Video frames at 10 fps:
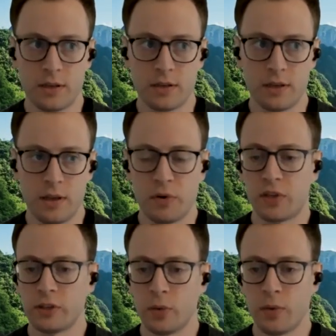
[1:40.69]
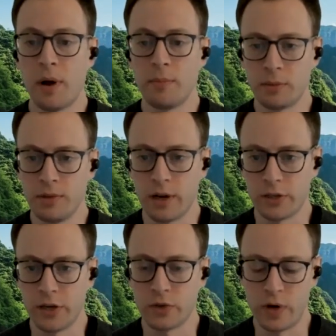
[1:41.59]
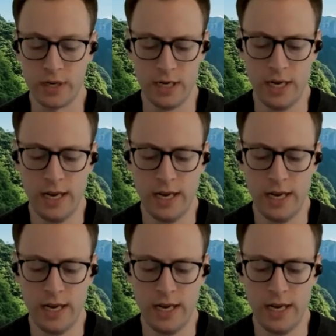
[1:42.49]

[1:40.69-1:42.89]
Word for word: is in particular with public blockchains, right?